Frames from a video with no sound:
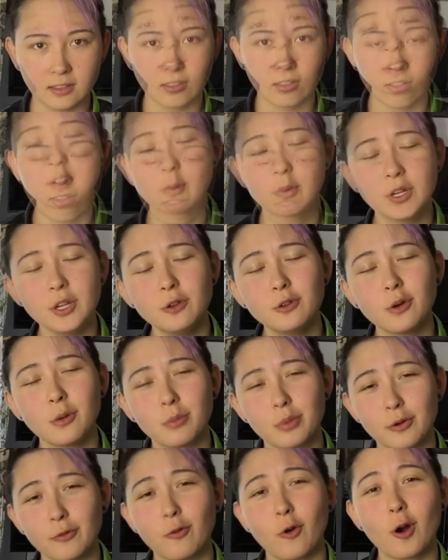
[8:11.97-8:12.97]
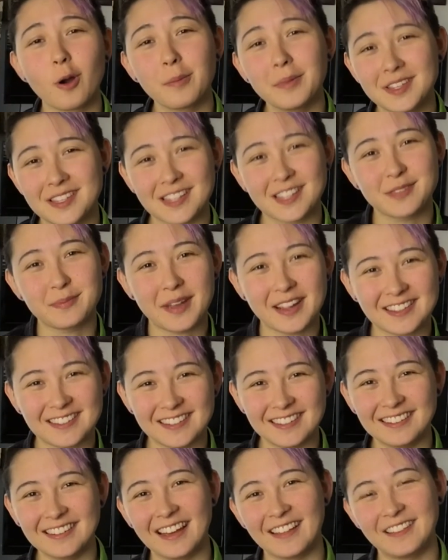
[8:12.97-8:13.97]
So when you don't perform as
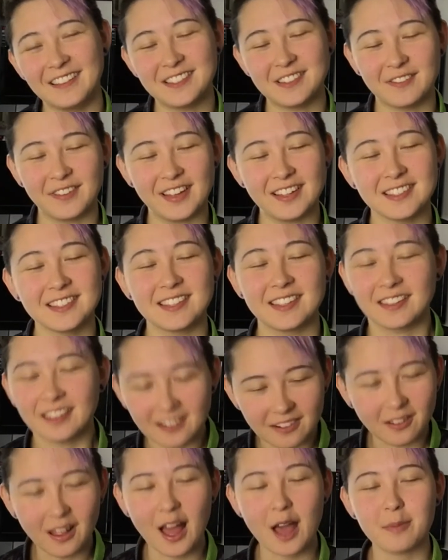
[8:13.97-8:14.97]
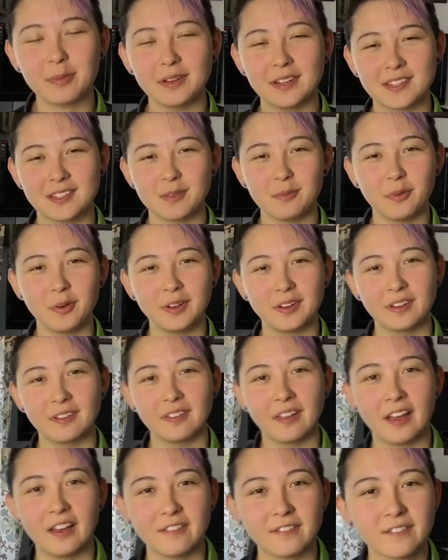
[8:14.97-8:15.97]
expected at these events, and it'll happen at some point in your
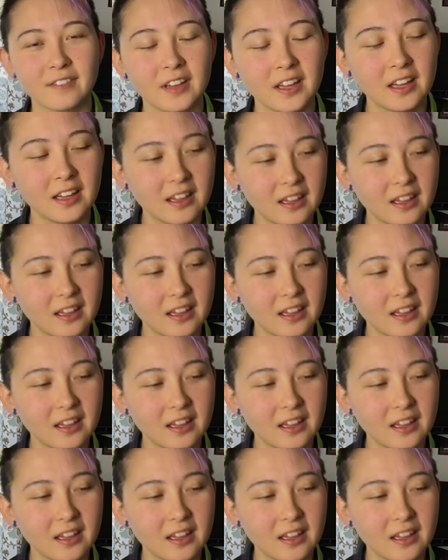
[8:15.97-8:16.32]
life,